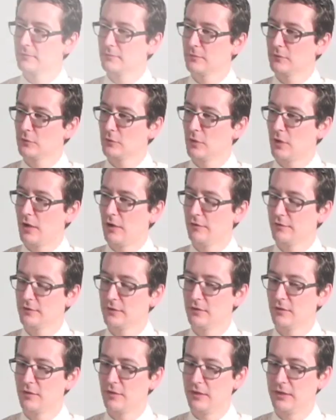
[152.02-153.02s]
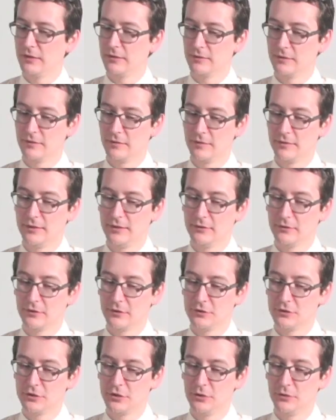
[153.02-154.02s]
So I often think that the things I
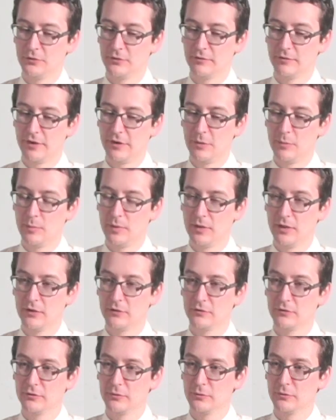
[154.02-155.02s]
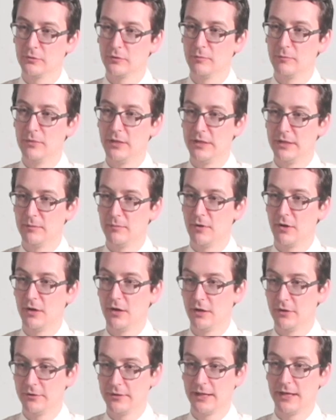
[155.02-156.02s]
choose are very personal to me and my
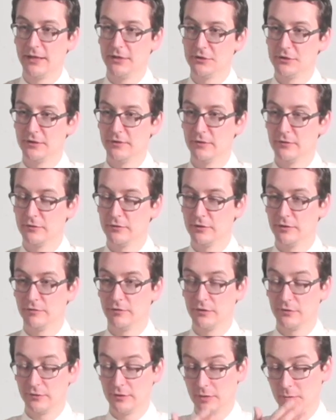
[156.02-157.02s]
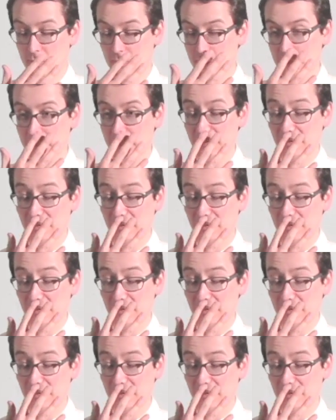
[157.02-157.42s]
location and the stuff I see, but